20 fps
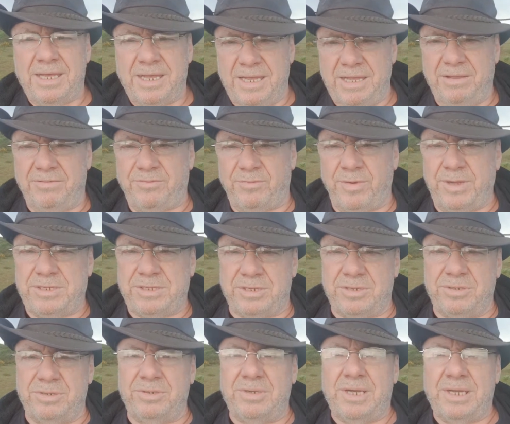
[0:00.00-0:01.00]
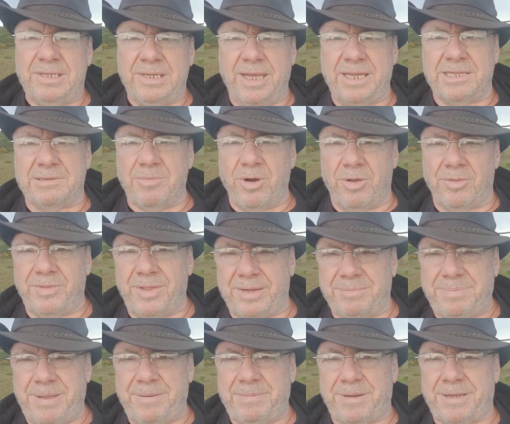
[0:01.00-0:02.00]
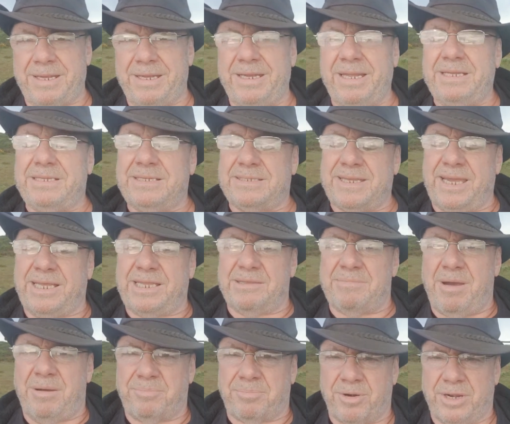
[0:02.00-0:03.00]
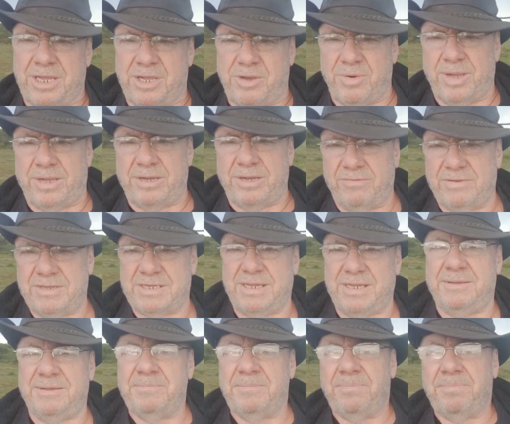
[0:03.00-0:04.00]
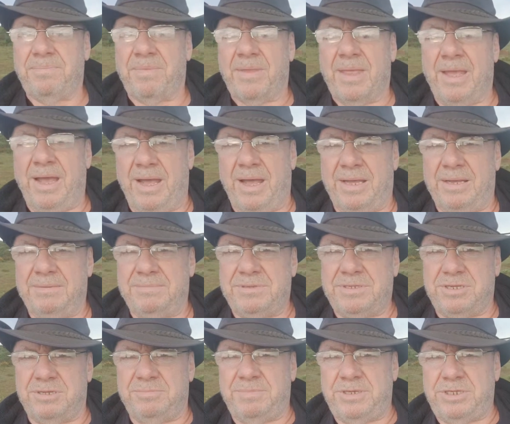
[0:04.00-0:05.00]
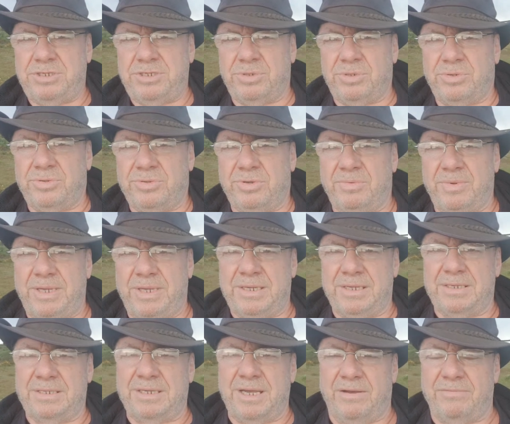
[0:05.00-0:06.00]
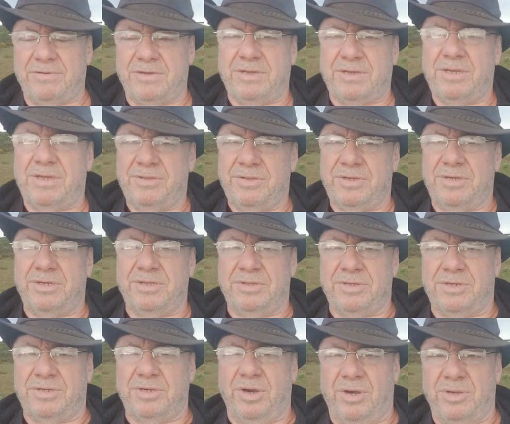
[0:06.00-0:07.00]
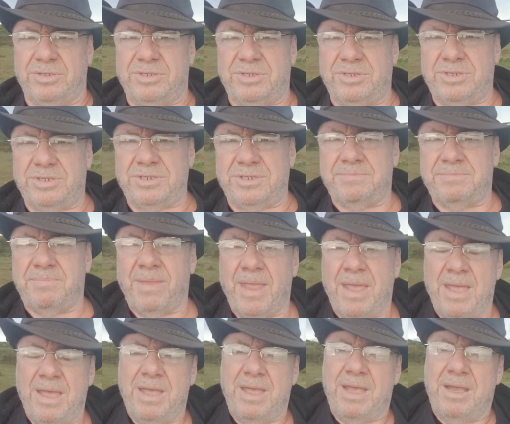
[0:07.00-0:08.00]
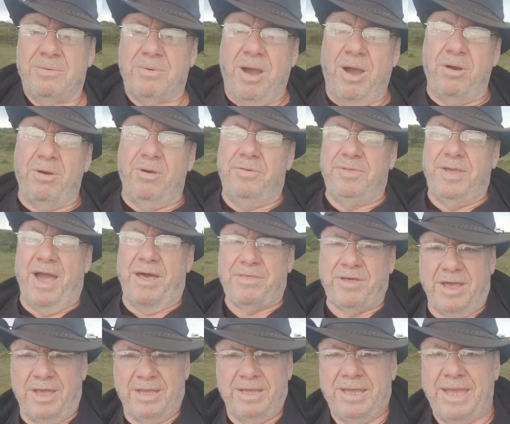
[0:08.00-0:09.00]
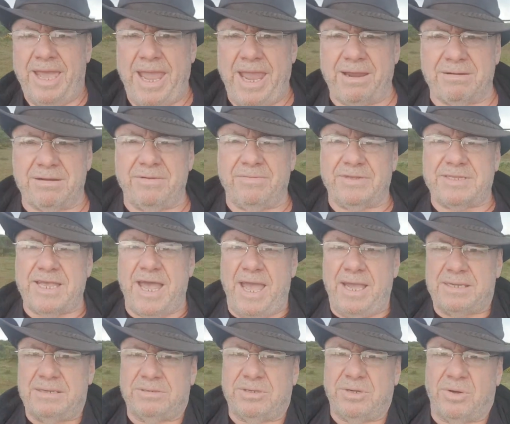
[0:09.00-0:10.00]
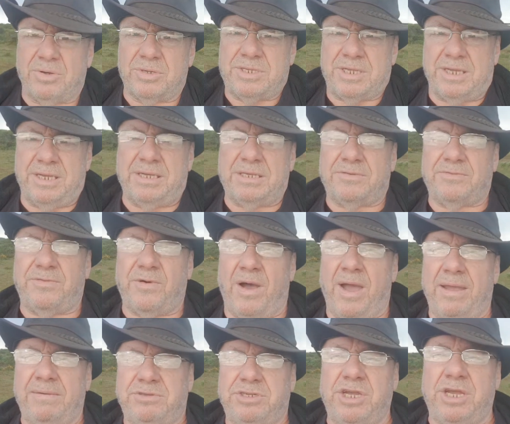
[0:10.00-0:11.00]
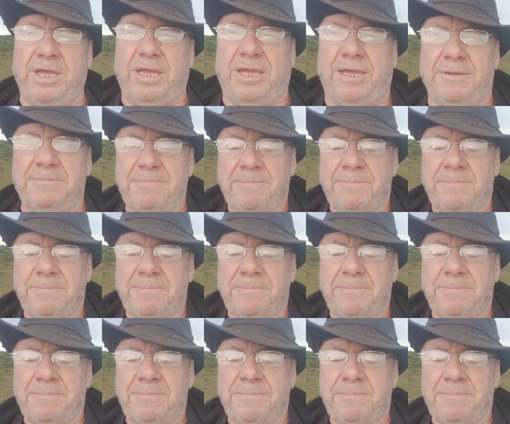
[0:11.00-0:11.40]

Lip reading: if we do lay them on, then people are going to need to take them up pretty quick, obviously, to be sure that we can cover the costs. Well, the other area of attack, of course, is 5G,